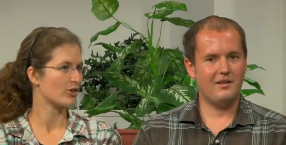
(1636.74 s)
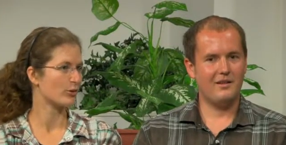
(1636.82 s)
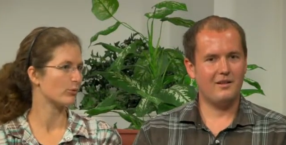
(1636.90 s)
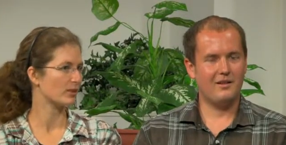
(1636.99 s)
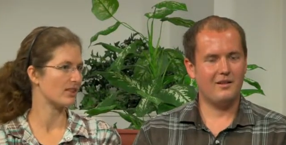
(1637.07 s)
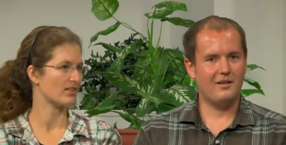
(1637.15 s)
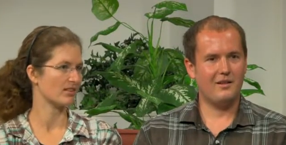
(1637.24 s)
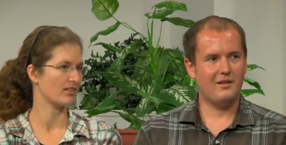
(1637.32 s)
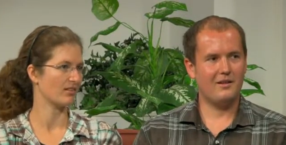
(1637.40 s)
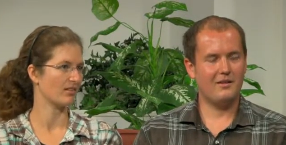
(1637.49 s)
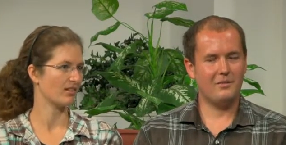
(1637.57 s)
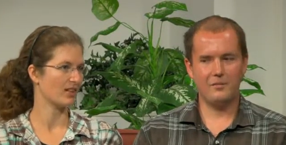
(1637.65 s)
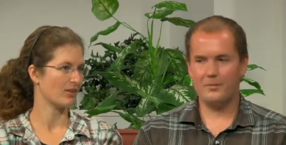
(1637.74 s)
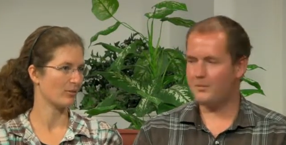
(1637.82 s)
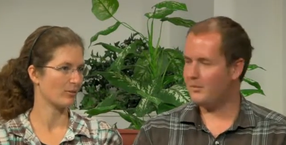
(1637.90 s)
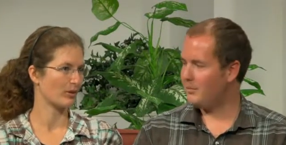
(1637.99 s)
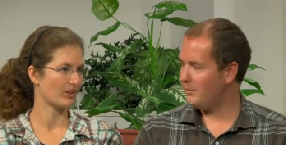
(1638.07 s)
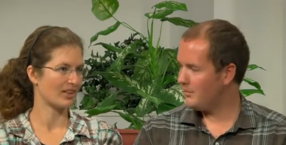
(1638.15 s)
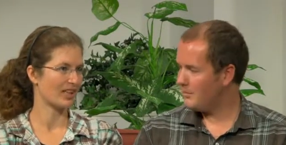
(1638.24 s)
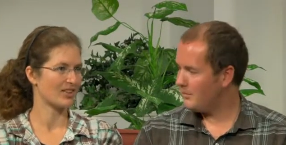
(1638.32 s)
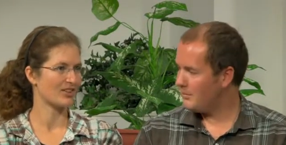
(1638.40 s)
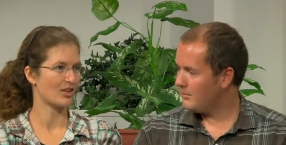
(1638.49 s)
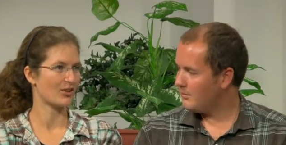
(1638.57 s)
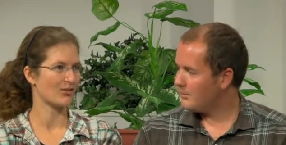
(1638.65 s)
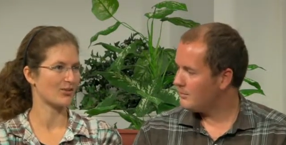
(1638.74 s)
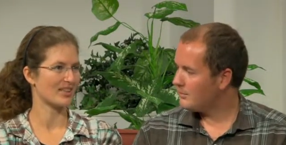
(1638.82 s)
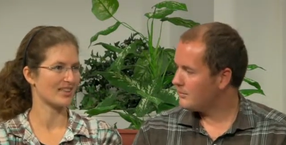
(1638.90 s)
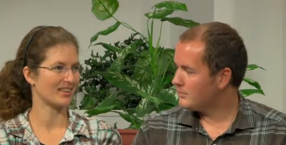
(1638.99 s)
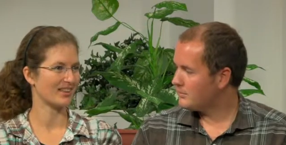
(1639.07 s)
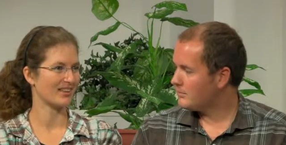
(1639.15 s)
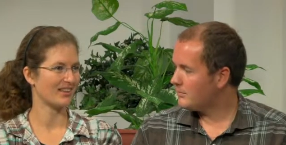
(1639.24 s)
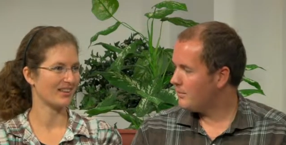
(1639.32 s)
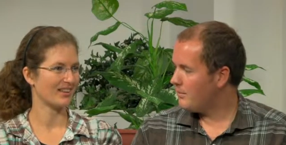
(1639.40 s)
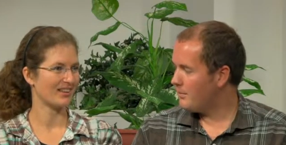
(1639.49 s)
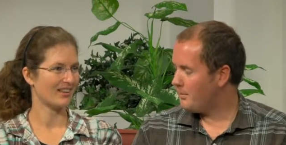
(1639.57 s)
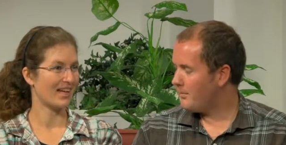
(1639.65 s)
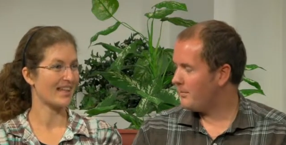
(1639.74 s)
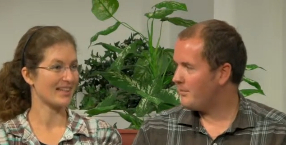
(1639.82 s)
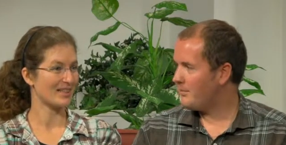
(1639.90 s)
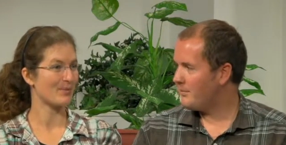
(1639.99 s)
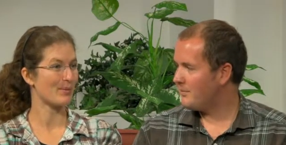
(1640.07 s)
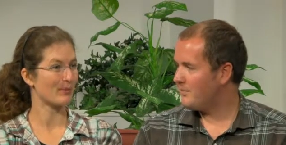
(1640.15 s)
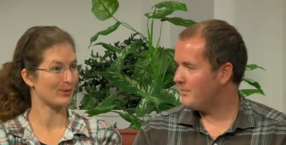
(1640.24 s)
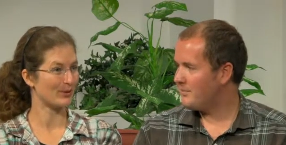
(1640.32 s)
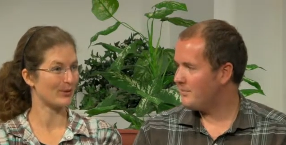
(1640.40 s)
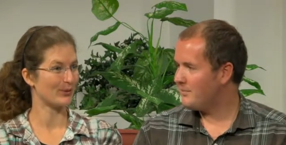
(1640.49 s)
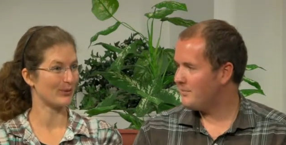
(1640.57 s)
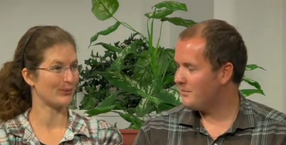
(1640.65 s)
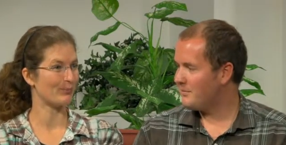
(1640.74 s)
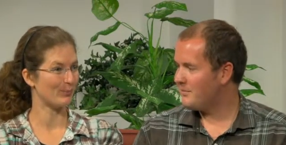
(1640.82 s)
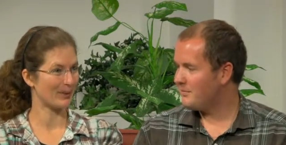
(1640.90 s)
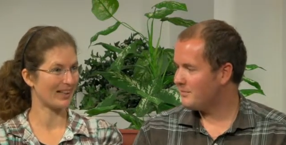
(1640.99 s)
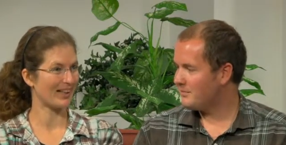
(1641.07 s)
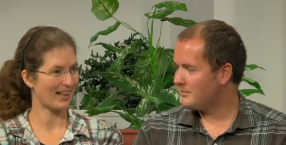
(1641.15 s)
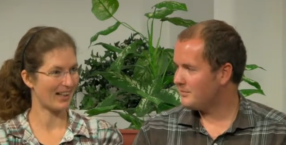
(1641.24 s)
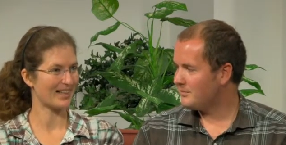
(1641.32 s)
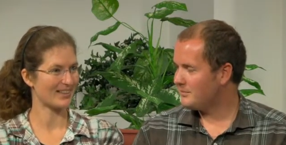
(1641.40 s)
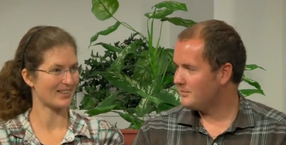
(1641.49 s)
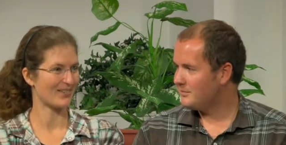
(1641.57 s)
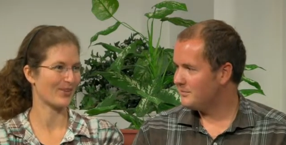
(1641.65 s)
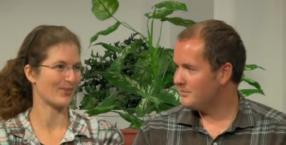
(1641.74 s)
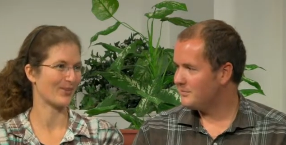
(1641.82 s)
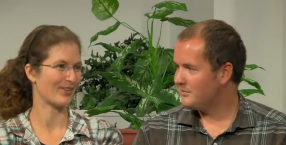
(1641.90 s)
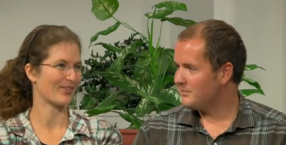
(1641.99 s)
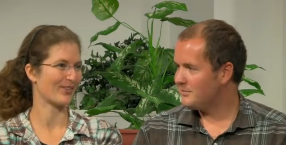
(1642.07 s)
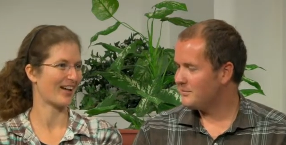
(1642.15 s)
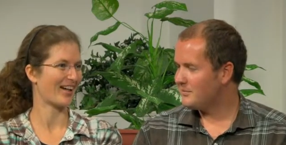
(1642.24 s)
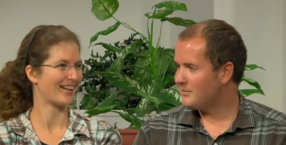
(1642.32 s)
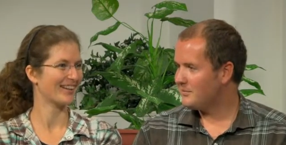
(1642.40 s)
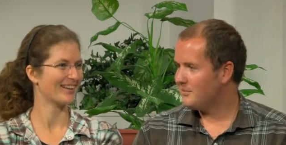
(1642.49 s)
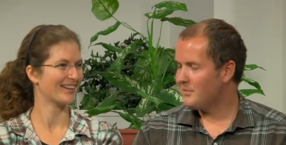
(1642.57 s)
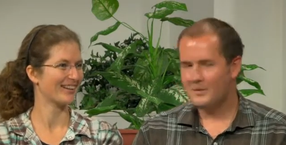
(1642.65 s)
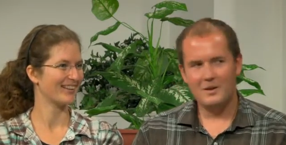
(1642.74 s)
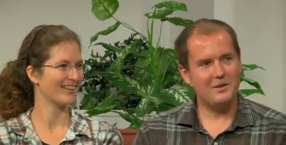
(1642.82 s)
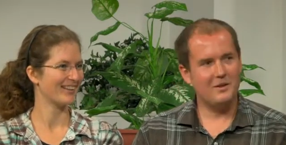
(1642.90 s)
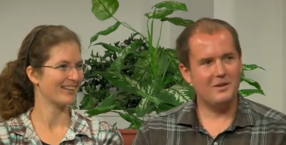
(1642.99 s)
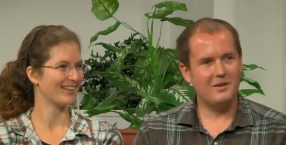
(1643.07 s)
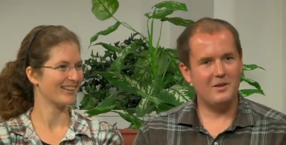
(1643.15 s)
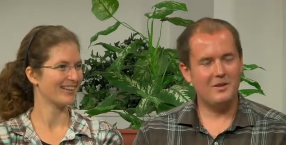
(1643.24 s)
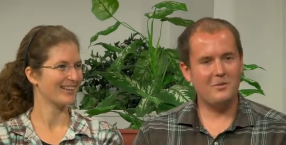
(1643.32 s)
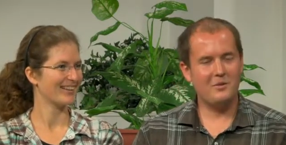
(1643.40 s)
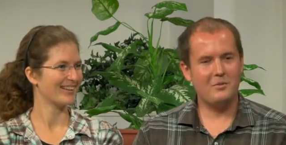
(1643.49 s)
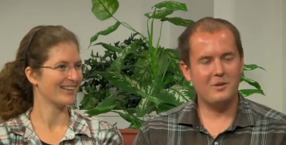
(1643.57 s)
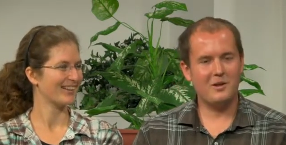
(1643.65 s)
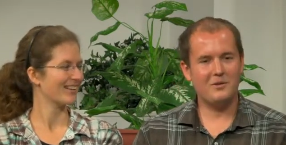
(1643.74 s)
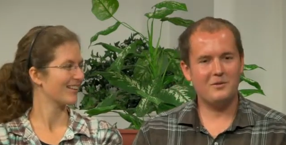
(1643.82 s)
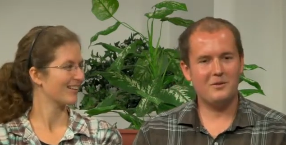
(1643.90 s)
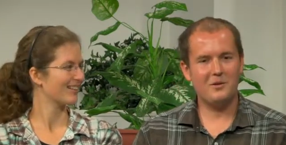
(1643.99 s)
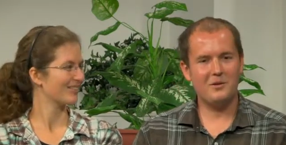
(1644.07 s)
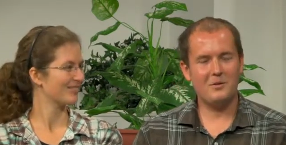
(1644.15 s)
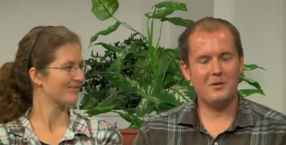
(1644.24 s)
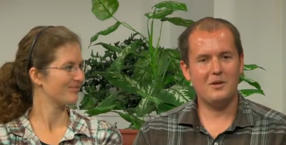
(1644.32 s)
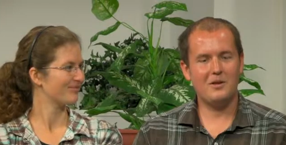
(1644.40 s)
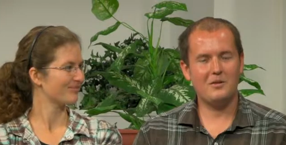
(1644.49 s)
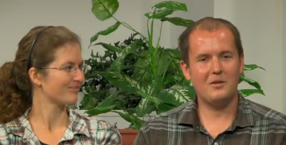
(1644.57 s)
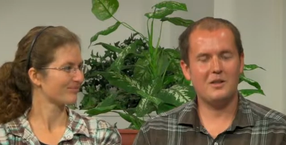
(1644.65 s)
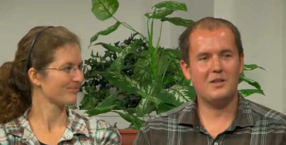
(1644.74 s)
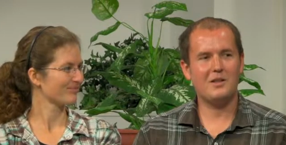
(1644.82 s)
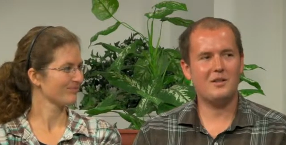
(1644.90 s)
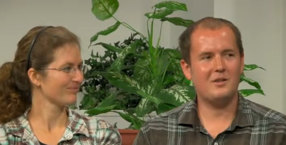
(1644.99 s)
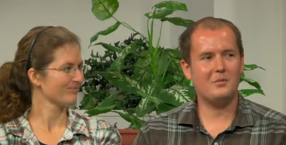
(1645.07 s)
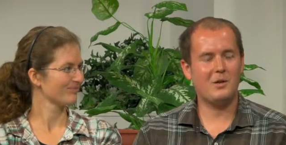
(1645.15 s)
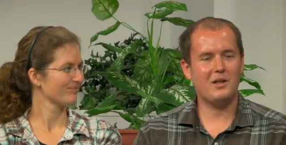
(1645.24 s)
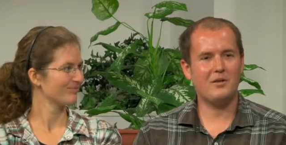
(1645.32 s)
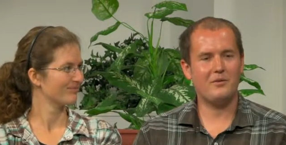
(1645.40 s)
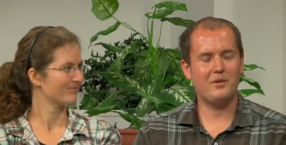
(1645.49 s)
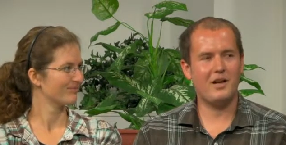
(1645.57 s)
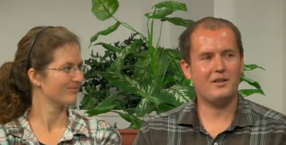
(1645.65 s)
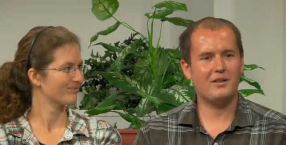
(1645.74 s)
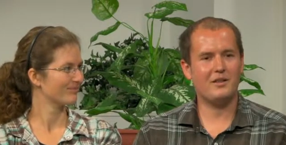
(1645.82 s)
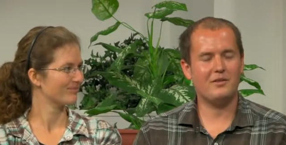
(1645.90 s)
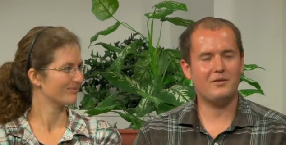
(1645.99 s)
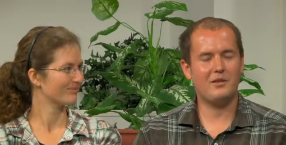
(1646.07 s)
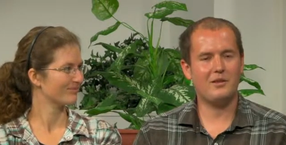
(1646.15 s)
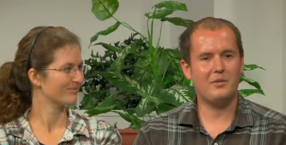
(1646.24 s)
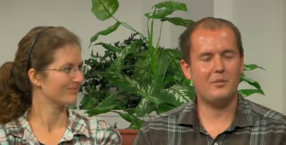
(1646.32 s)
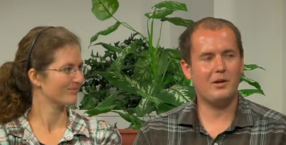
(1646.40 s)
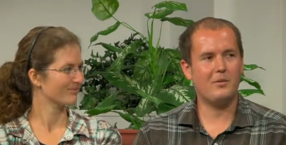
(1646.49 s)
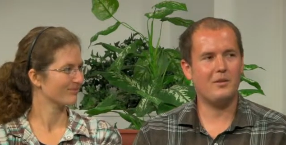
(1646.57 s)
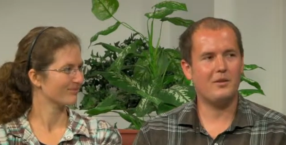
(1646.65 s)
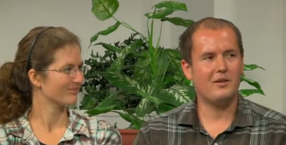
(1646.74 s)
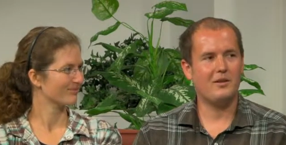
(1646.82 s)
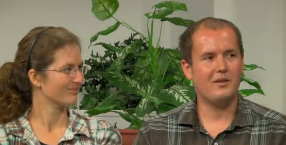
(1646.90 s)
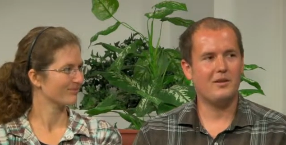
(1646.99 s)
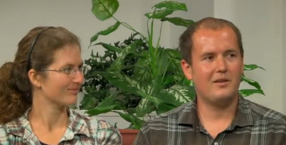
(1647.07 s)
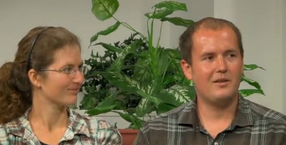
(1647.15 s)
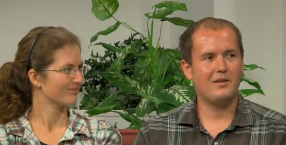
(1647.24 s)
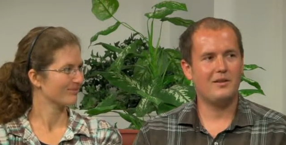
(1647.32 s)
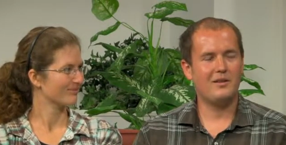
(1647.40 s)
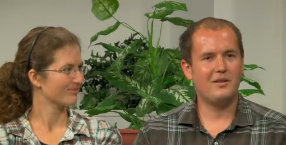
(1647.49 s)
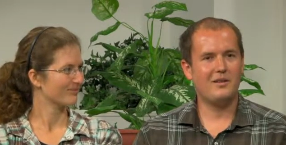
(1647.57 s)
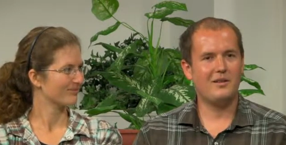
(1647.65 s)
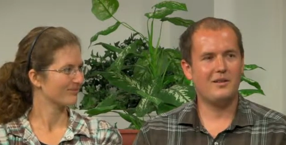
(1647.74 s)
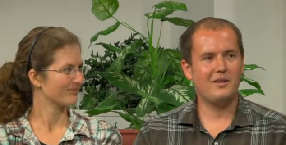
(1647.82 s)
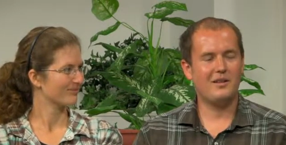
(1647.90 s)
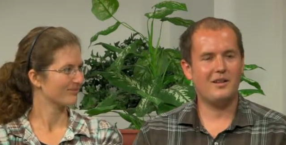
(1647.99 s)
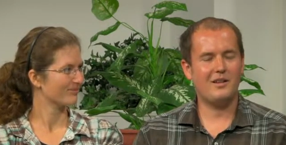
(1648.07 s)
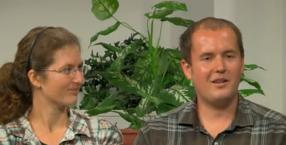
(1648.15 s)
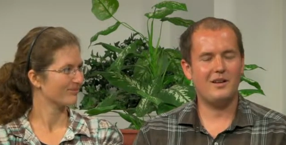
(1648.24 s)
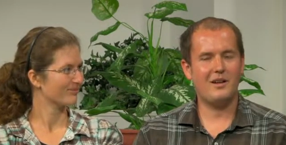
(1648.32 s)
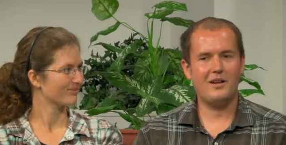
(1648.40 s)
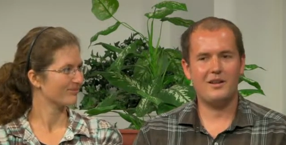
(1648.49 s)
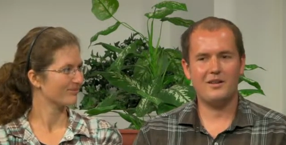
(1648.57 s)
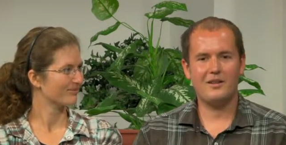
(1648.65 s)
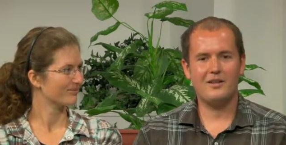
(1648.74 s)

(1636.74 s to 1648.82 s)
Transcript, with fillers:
Speaker 1: to reason. Mm-hmm. From a mm-hmm. young age, they don't reason. Wow. And mm-hmm. these people do because of the Word of God.
Speaker 2: Wow. They, had been praying for 23 years, praying and fasting and reading the Bible. And uh,